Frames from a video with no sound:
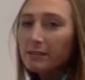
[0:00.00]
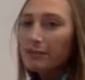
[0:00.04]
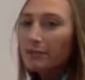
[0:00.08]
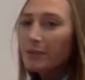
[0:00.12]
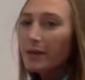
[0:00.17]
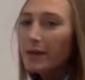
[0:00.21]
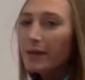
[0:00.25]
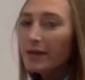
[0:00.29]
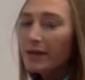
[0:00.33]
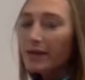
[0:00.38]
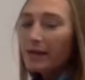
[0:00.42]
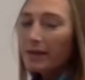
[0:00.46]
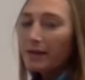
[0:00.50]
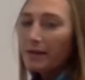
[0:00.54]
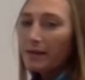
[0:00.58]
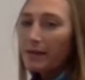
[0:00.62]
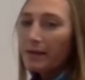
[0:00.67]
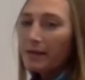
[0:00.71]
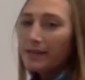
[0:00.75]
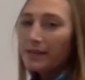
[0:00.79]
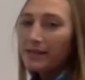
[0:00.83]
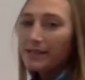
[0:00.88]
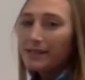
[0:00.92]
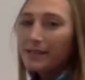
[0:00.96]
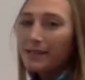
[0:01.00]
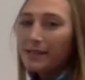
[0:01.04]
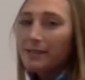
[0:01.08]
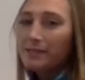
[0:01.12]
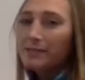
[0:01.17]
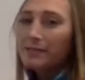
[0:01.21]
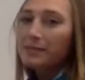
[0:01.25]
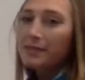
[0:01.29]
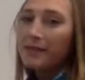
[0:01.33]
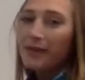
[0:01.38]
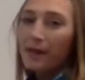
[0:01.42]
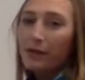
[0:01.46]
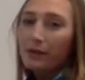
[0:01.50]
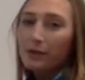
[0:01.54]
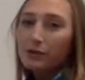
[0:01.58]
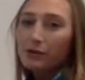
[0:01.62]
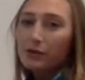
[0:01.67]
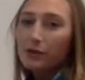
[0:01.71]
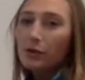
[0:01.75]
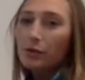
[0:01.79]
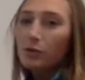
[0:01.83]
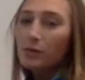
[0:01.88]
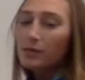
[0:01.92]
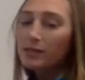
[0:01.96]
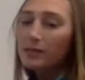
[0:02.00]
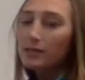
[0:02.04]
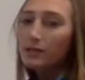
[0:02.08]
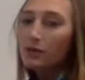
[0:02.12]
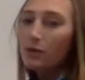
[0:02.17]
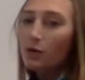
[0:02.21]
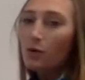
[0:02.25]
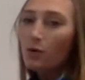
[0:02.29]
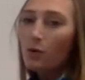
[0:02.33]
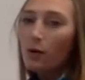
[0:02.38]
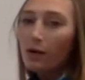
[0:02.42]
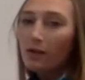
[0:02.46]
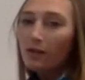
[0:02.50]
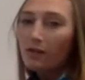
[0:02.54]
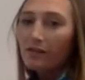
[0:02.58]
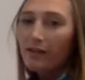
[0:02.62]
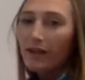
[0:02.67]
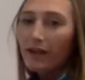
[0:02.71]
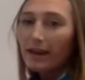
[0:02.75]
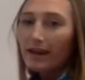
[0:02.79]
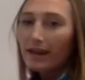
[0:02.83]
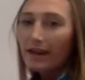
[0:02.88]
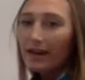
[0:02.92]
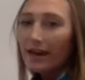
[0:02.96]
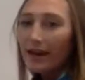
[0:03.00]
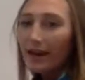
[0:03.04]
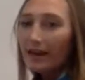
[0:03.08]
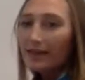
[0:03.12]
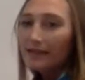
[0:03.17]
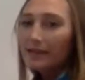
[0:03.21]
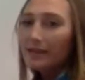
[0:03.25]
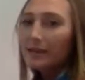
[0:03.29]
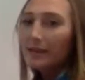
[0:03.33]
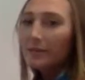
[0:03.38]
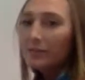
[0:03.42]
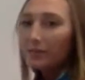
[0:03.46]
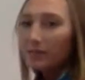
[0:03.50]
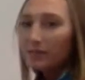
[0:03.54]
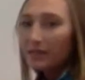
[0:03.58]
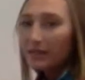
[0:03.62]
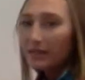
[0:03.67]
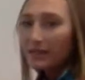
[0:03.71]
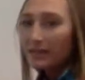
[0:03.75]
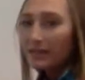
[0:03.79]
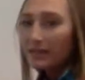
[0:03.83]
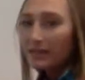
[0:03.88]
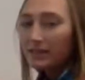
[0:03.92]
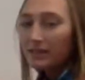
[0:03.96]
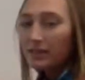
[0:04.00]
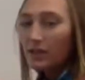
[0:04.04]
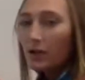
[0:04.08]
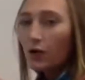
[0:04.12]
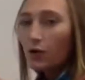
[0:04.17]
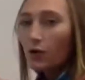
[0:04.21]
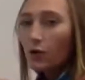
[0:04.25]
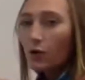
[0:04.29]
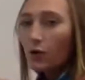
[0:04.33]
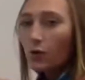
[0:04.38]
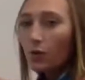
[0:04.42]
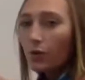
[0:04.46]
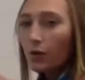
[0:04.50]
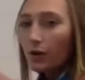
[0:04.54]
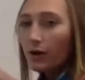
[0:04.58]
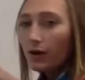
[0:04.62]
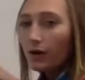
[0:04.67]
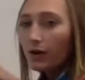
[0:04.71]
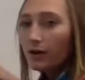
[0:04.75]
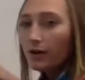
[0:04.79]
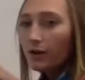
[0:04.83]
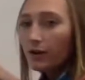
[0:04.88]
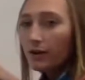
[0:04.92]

but it makes the same sound, so we still qualify it as a blend. Qu.